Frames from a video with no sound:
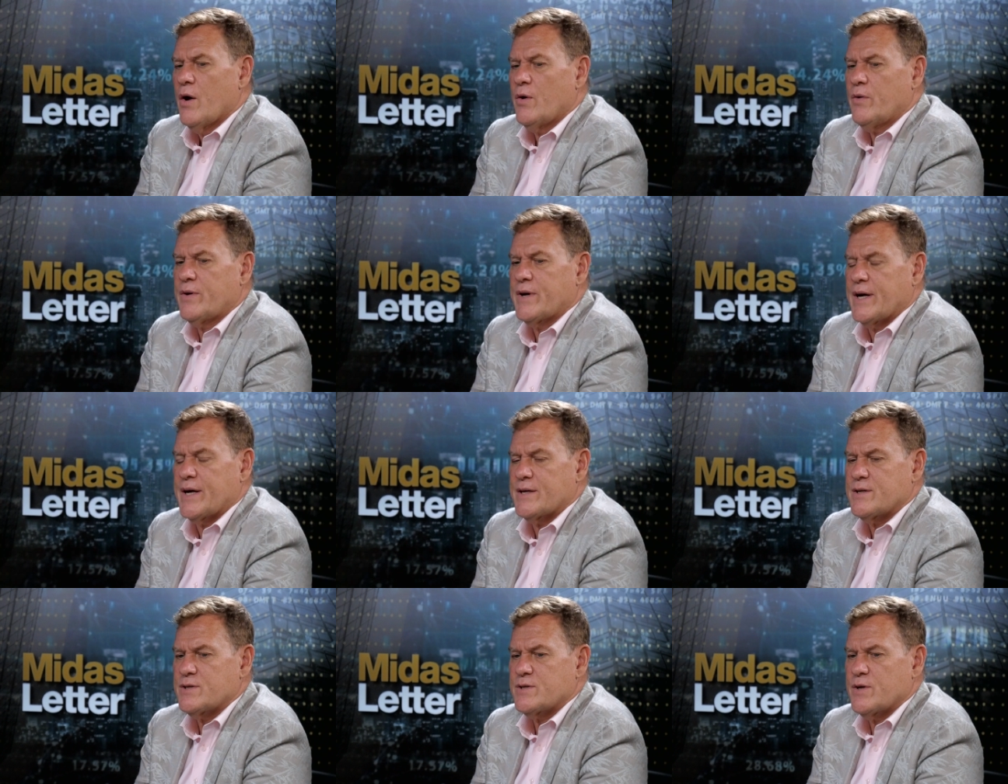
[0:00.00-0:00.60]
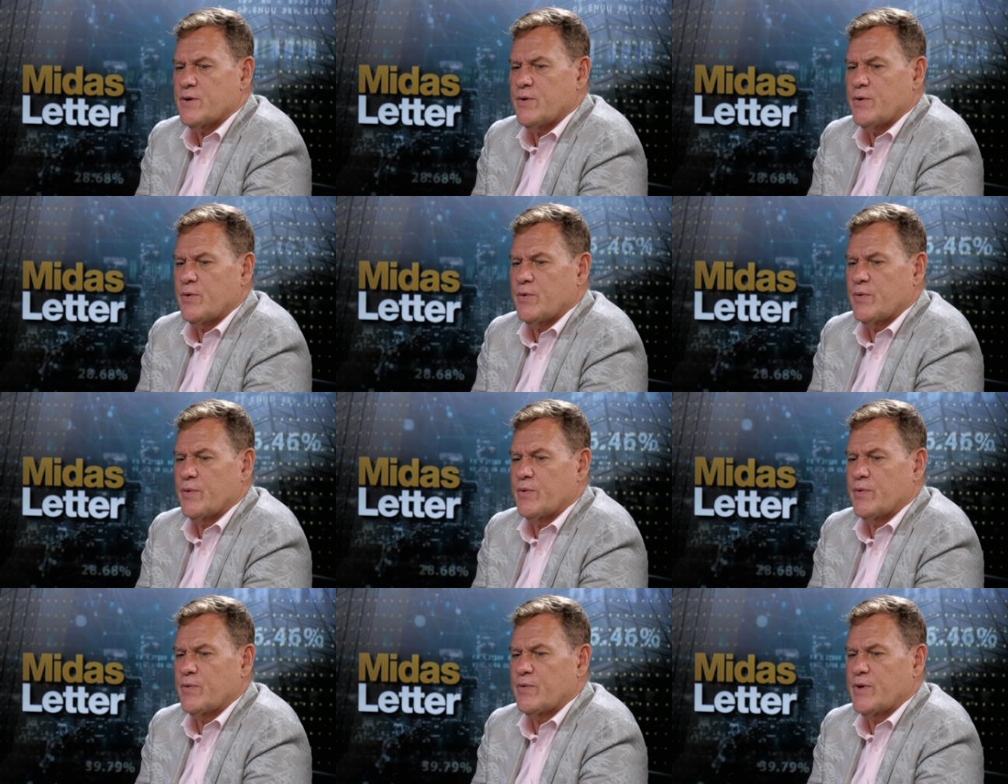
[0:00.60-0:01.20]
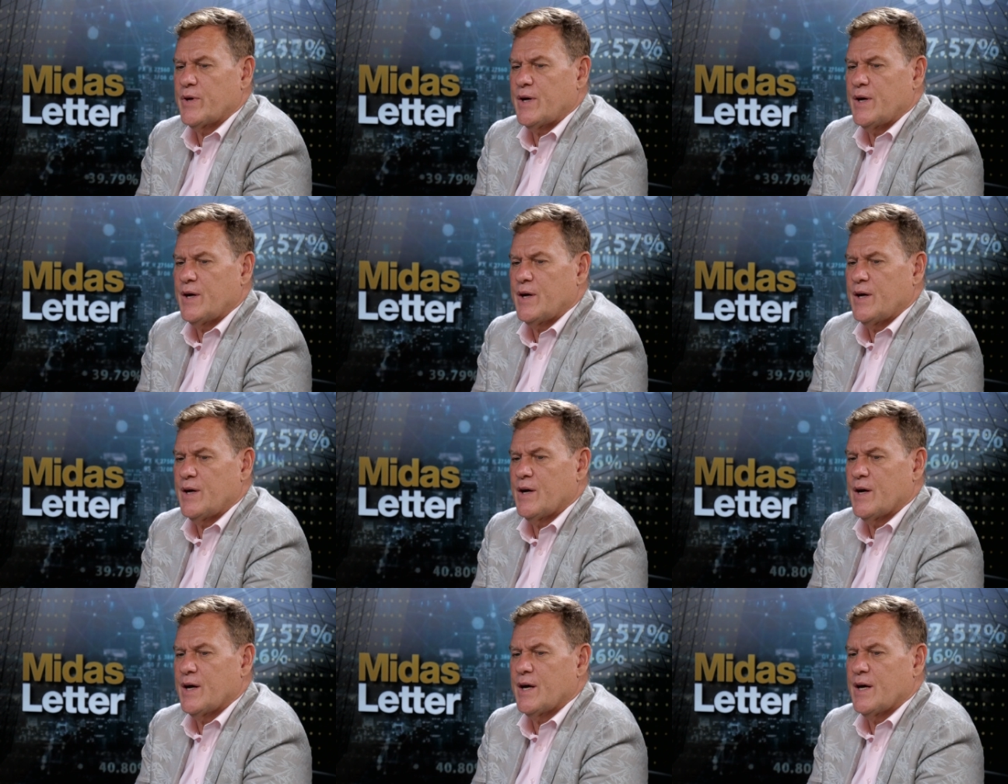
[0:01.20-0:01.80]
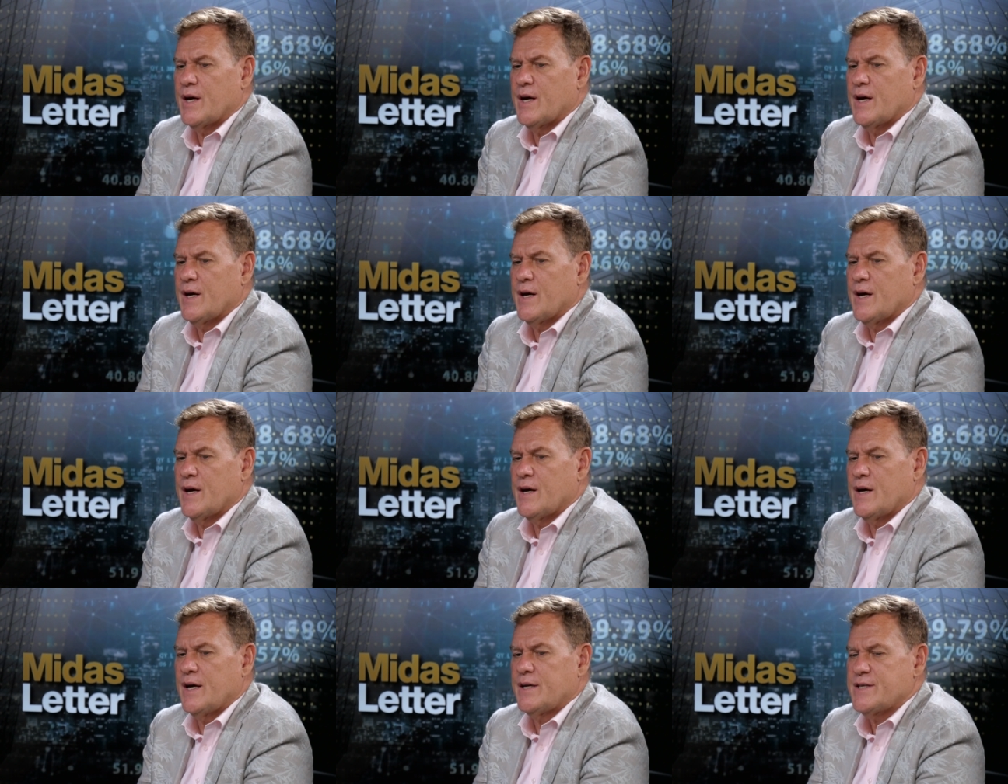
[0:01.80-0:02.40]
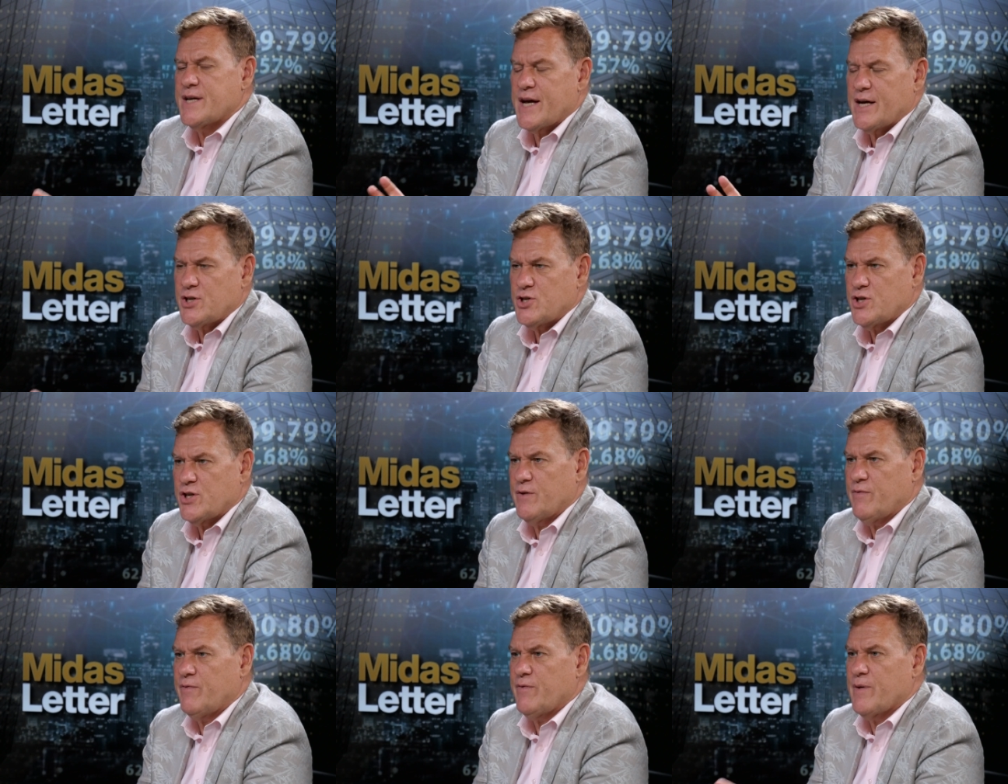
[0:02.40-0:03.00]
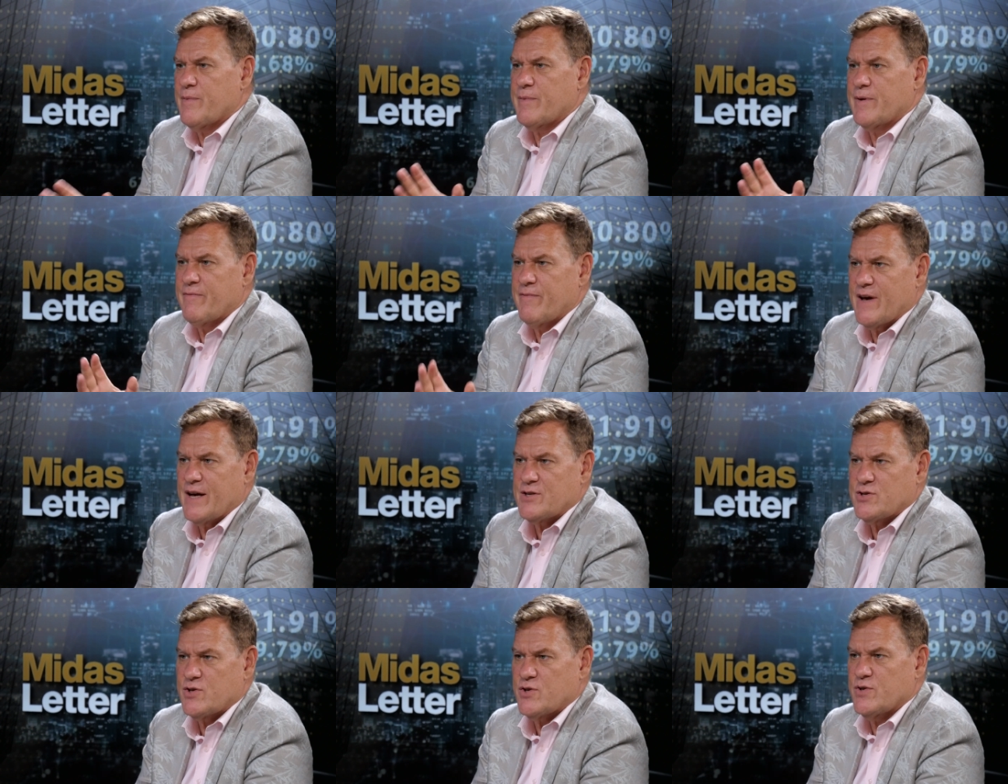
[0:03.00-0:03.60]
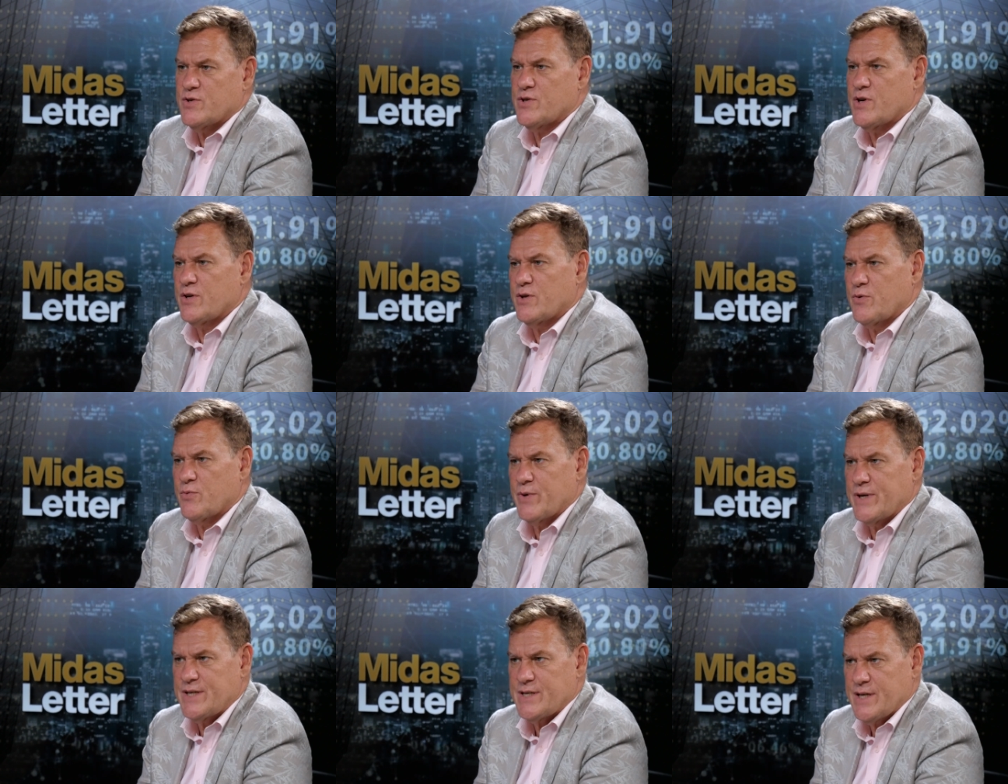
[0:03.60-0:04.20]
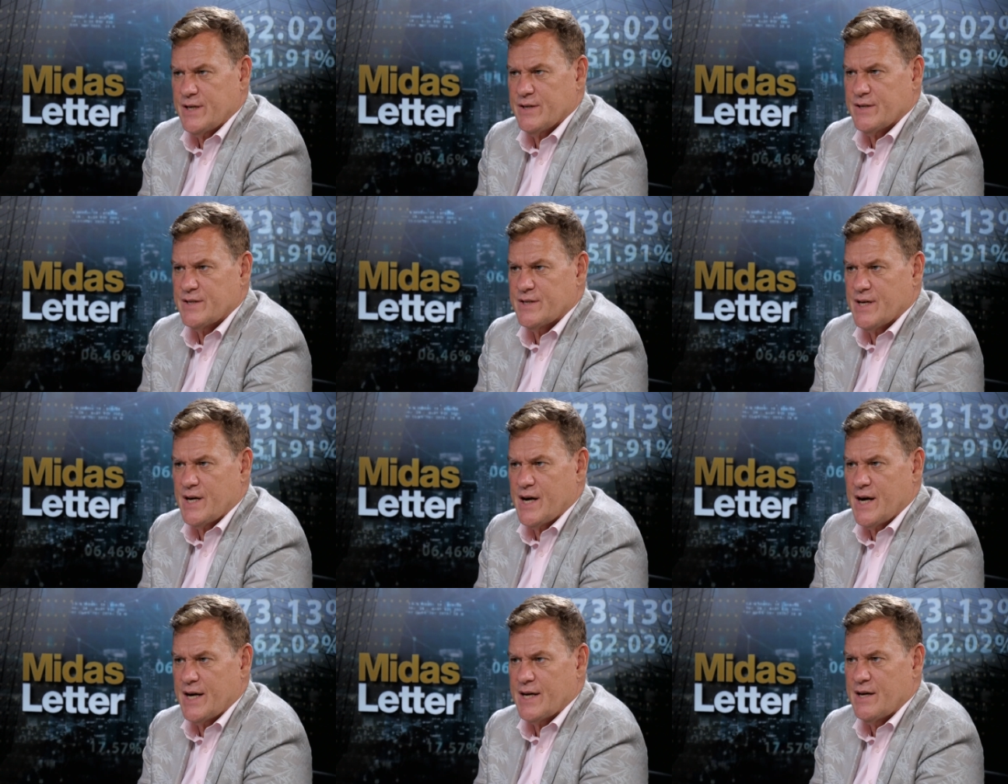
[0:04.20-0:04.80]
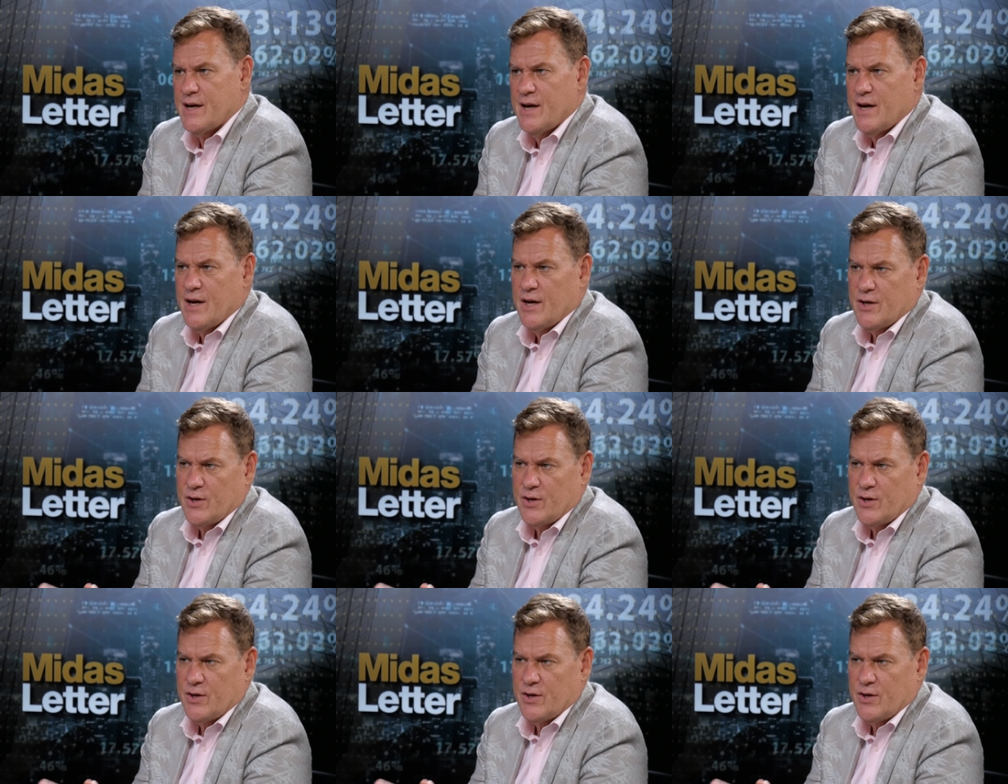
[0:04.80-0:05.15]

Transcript: Okay, so the attention from investors on the retail side,